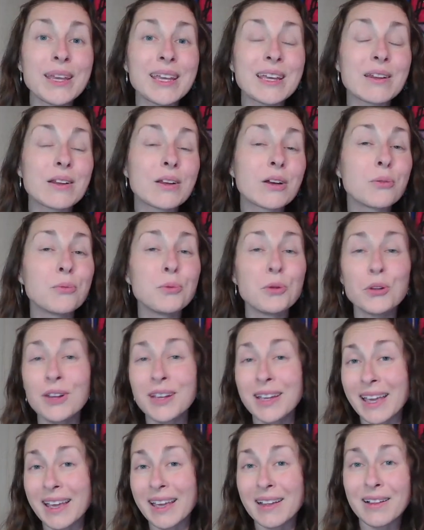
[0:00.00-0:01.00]
can
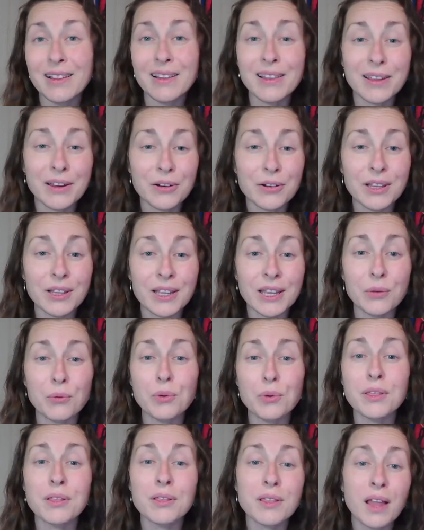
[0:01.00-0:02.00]
communicate clearly
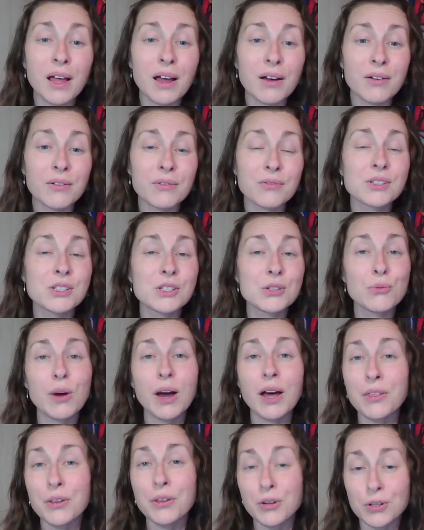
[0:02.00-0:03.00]
with love to
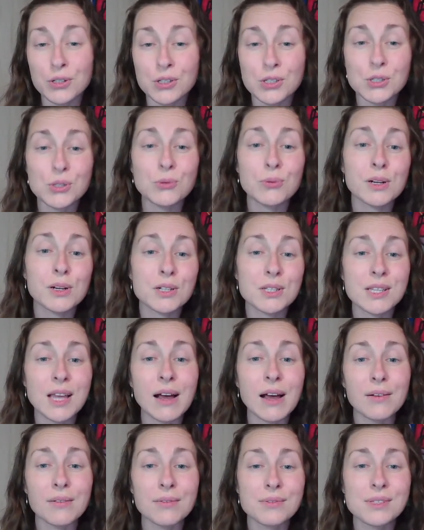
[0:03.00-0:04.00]
others, to
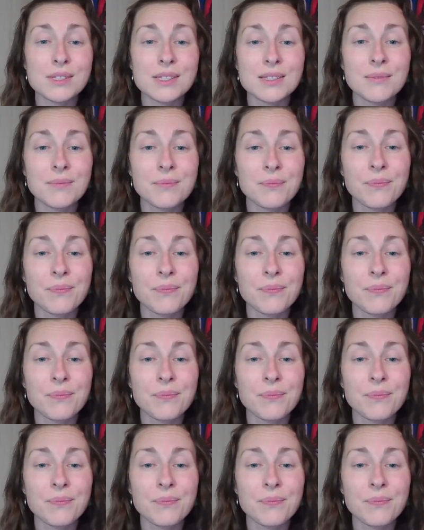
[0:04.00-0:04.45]
ourselves.